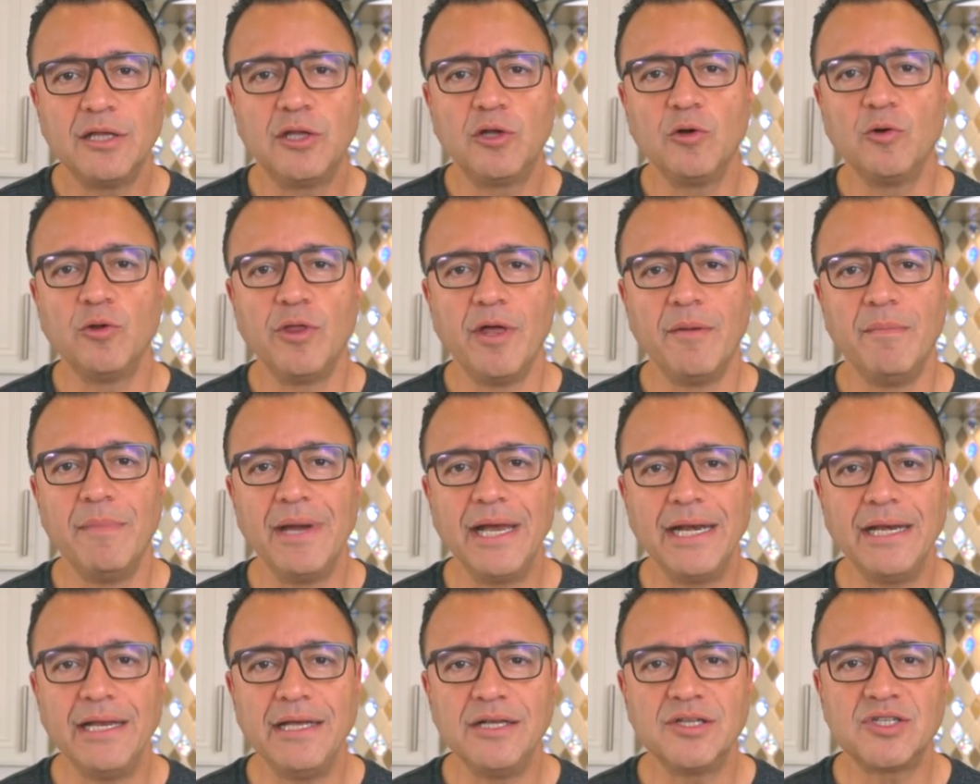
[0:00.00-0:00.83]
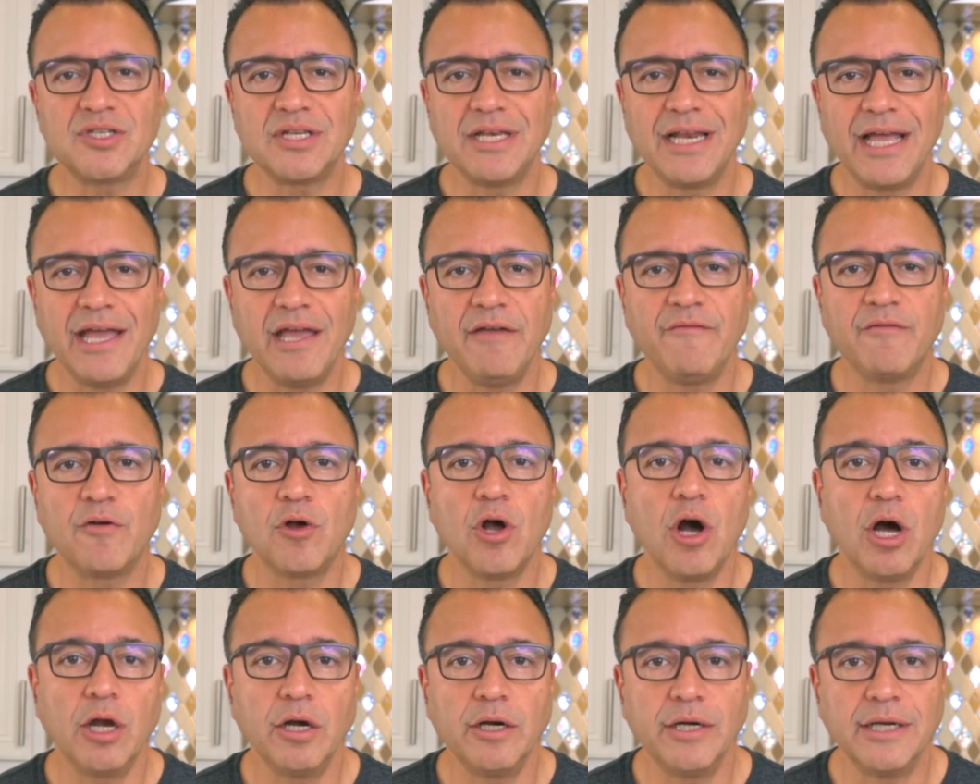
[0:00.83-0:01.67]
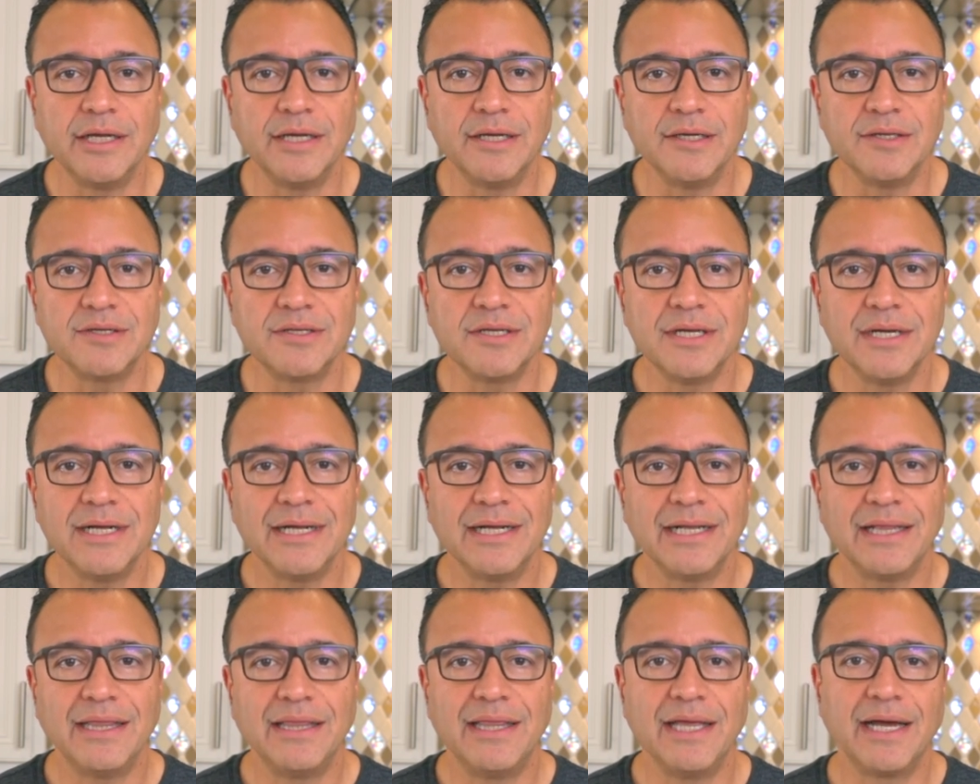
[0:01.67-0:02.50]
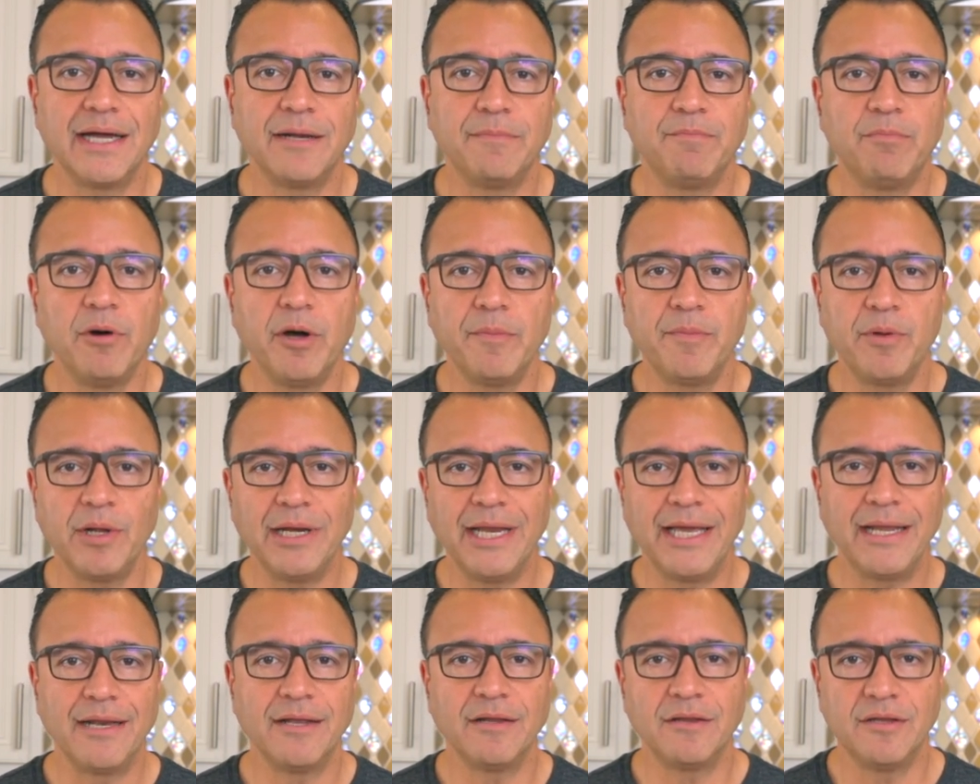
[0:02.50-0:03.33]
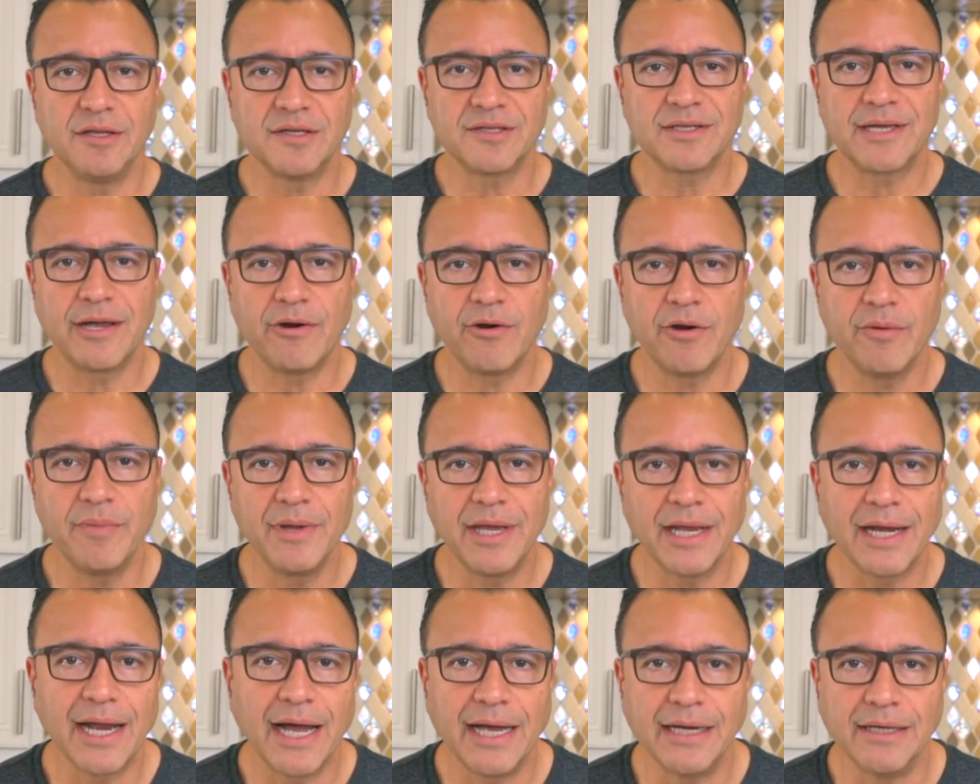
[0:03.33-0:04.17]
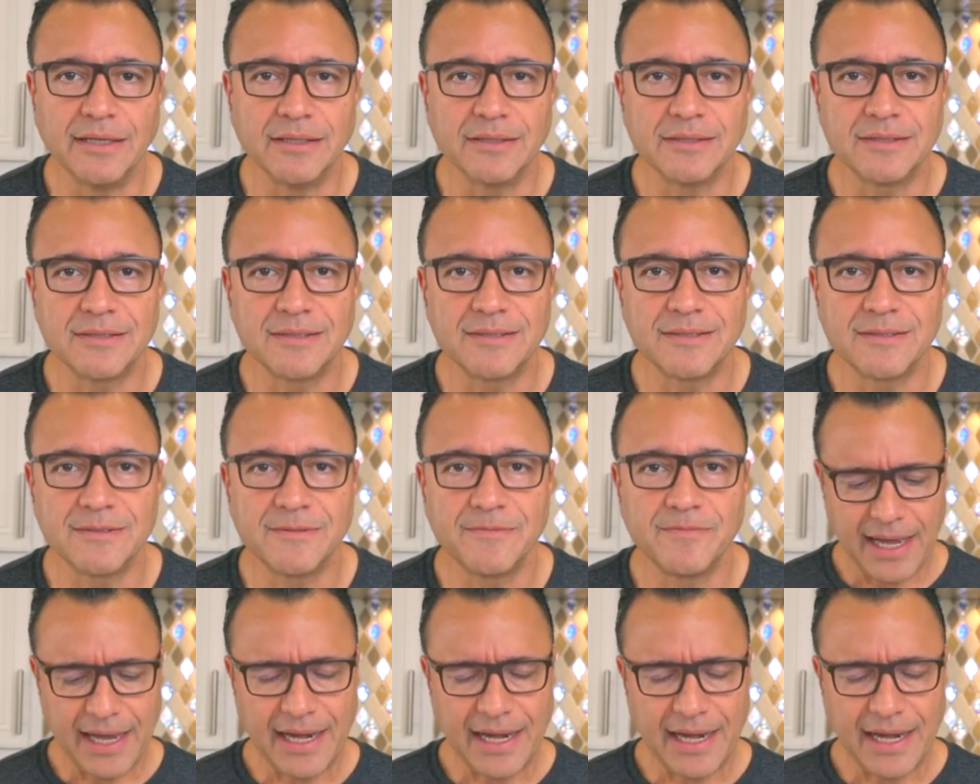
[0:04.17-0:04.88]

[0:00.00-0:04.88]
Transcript: to the many slave colonies that populated these Caribbean islands.